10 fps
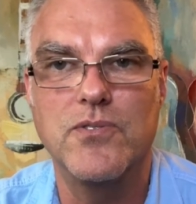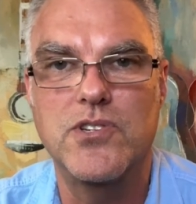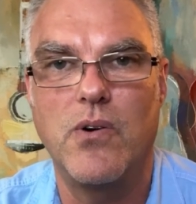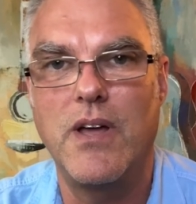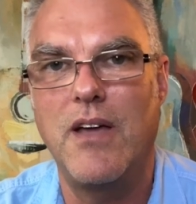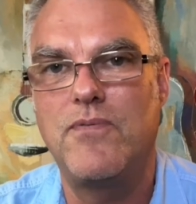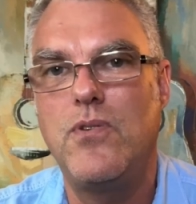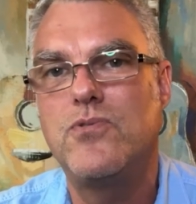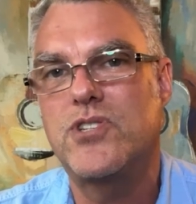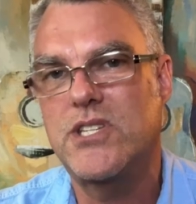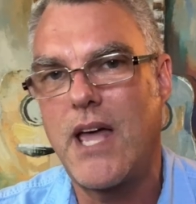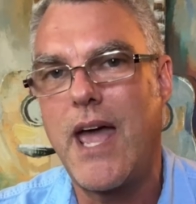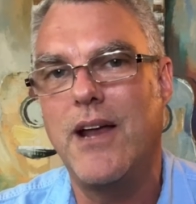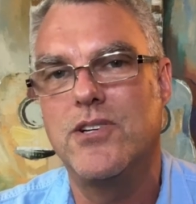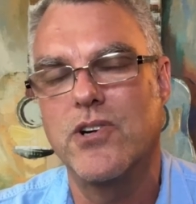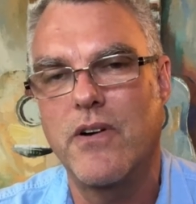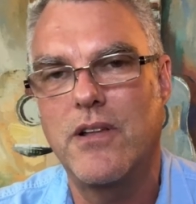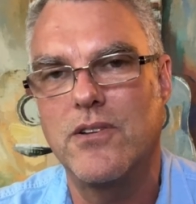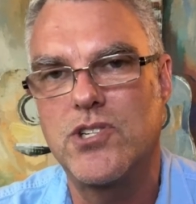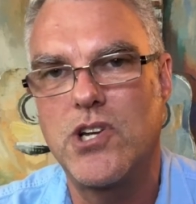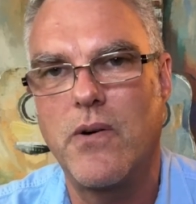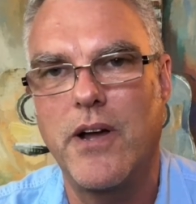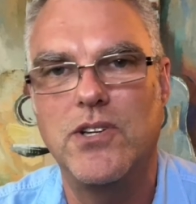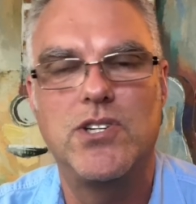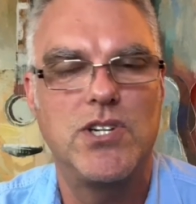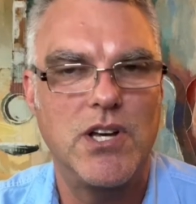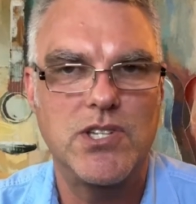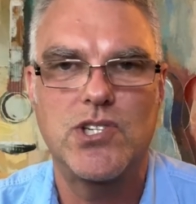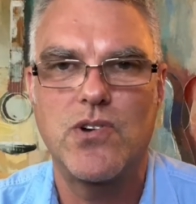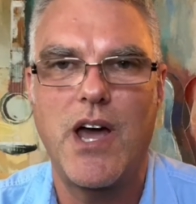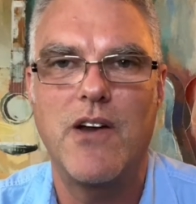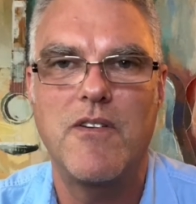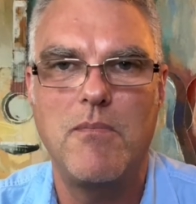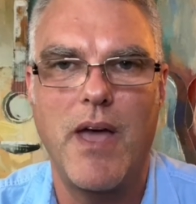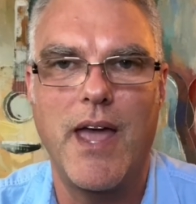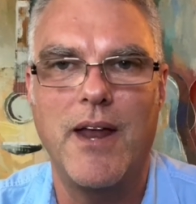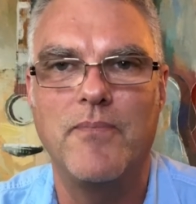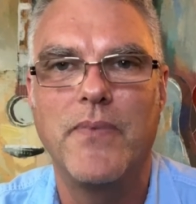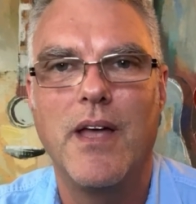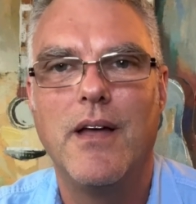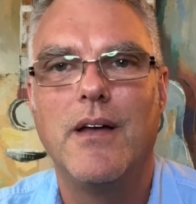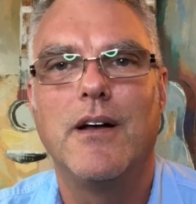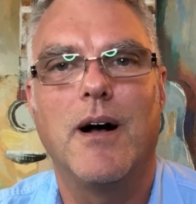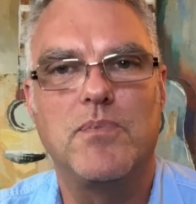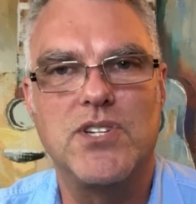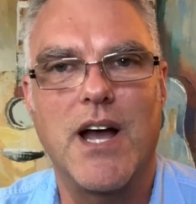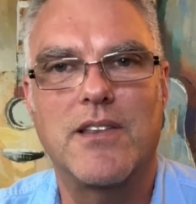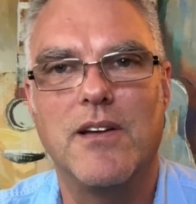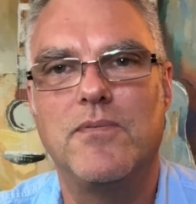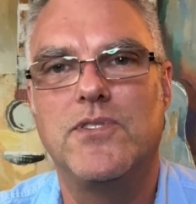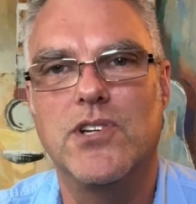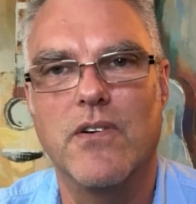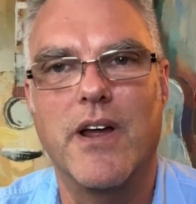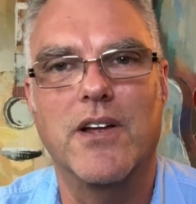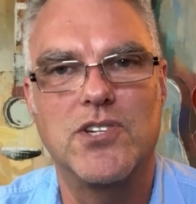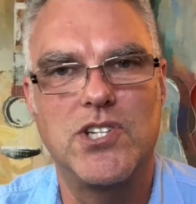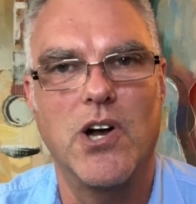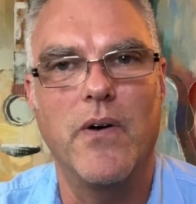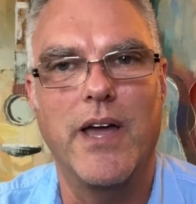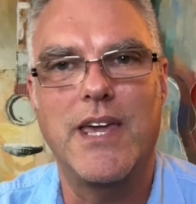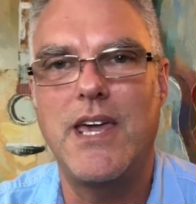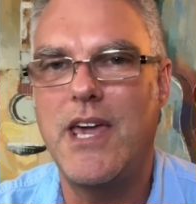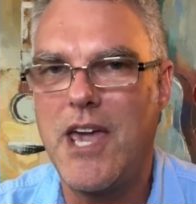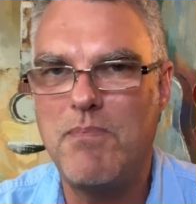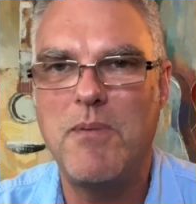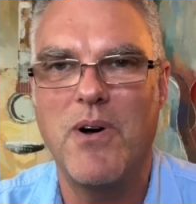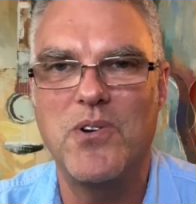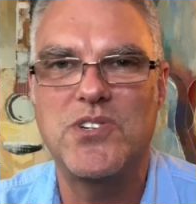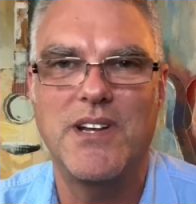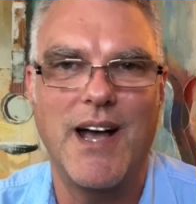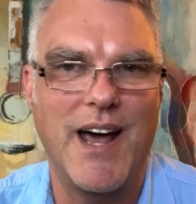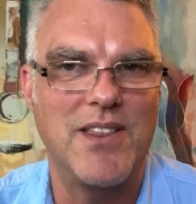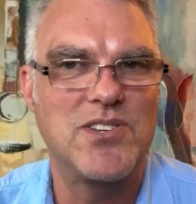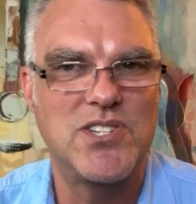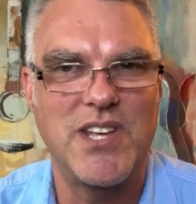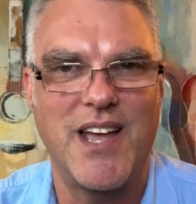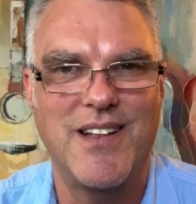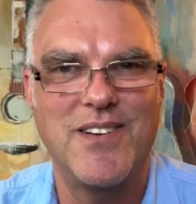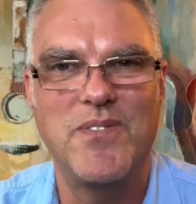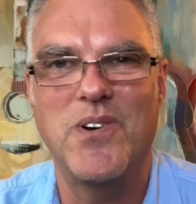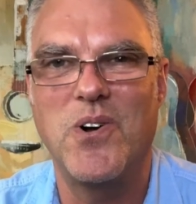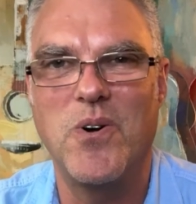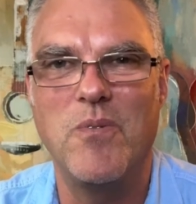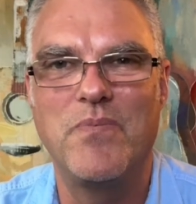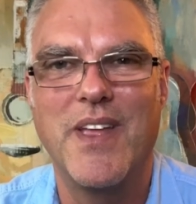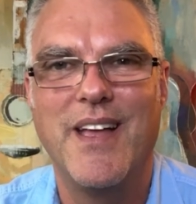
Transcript: So if you stay during the showing, just try to remain objective during a showing. Keep emotion out of the sale of your home.